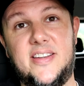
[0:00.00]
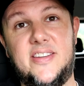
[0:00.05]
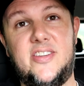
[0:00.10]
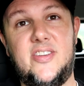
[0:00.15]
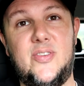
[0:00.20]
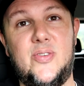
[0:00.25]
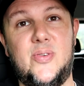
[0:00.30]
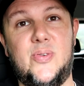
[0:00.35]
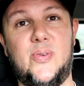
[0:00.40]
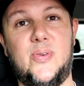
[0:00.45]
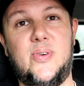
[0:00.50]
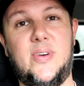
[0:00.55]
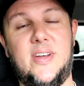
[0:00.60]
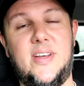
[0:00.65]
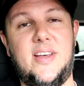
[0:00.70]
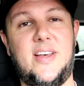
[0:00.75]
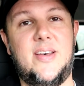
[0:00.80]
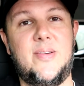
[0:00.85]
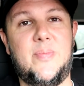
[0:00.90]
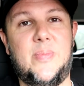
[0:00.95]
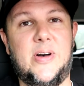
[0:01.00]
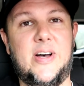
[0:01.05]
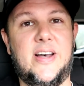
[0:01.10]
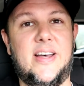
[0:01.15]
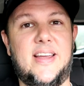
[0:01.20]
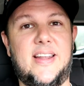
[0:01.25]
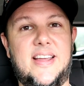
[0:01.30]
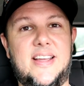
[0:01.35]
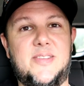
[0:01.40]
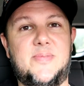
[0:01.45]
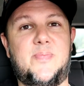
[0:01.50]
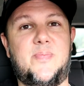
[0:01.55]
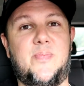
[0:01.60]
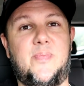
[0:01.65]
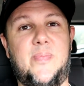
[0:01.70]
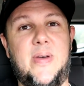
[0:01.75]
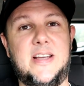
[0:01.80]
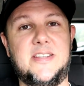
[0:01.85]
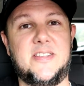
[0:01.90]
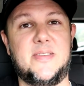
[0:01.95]
I do but it's
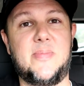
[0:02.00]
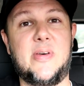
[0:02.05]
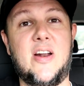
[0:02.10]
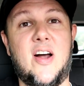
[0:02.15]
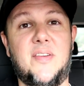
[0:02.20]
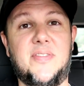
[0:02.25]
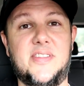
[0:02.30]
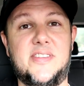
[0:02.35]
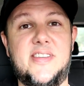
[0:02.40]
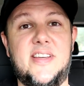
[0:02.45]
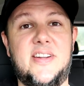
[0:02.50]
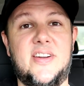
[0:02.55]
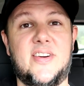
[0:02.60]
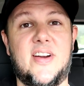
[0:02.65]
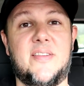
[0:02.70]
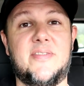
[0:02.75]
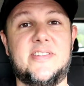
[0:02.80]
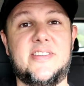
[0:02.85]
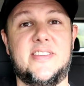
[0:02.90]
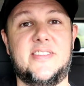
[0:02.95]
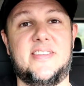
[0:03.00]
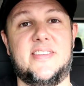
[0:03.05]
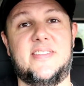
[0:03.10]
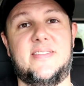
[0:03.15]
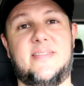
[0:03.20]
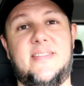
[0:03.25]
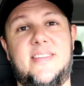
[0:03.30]
basically been off the tender ever since it's,